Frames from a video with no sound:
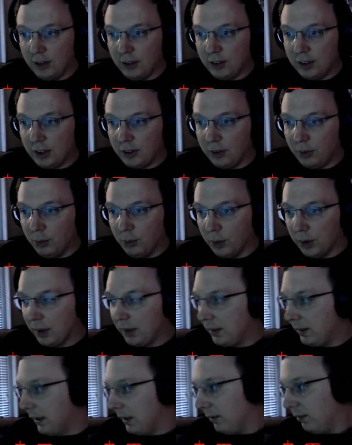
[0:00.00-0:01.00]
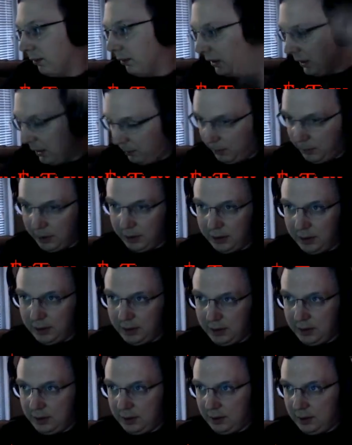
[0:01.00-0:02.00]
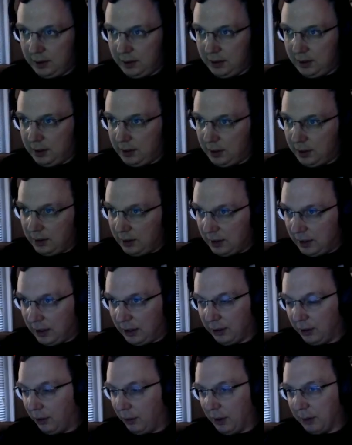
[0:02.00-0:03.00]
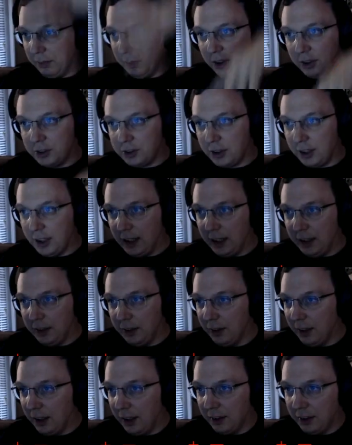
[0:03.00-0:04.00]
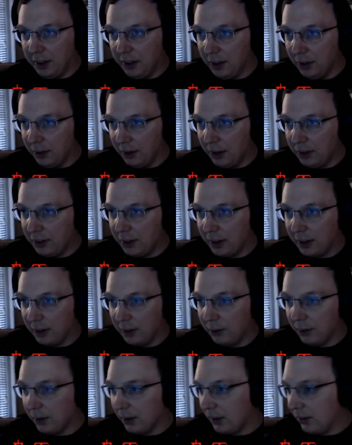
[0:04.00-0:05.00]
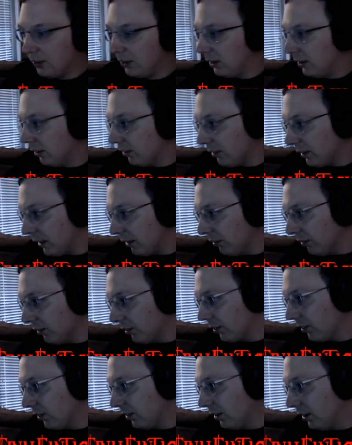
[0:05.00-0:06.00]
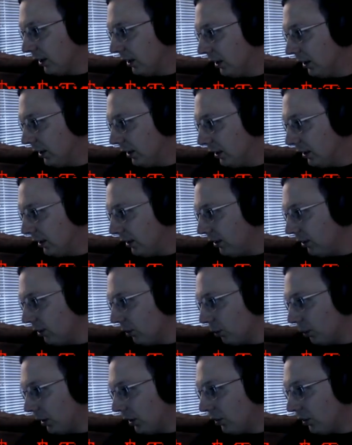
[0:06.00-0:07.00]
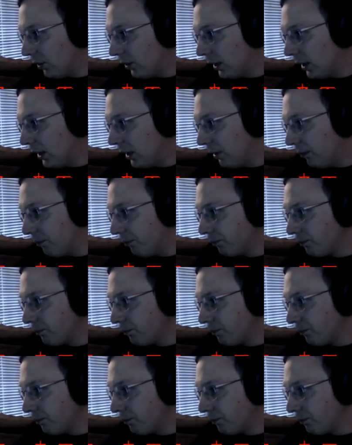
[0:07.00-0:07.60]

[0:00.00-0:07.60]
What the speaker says: It doesn't work that way, but I don't know what I'm going to try, and I already know that's not going to work, so that was a waste of time.